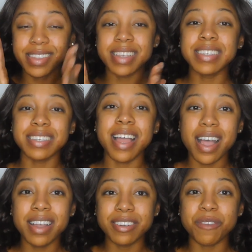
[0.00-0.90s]
does
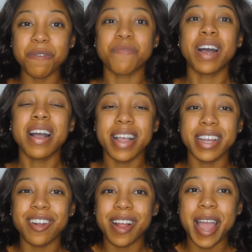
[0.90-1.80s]
not
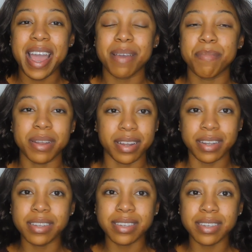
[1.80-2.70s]
define our
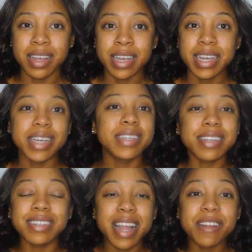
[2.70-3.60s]
happiness. It
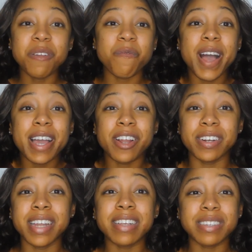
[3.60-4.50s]
does not define
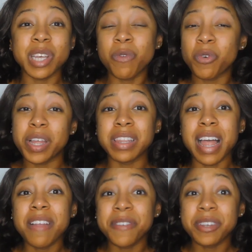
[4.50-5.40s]
our next level in
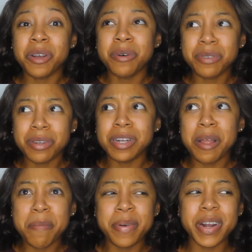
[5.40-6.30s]
life, and those are
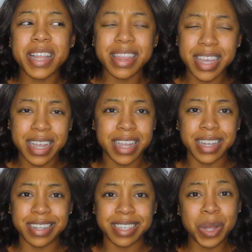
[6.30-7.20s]
the important
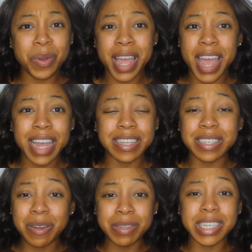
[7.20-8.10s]
things, okay?
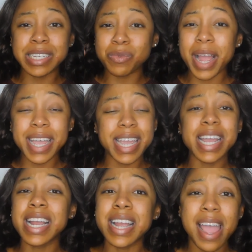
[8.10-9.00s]
So this right
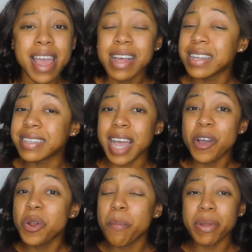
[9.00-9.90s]
here is not
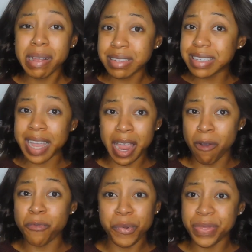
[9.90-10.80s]
going to bring us
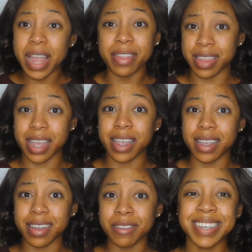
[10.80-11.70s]
down for nothing.
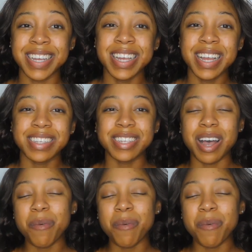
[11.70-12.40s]
So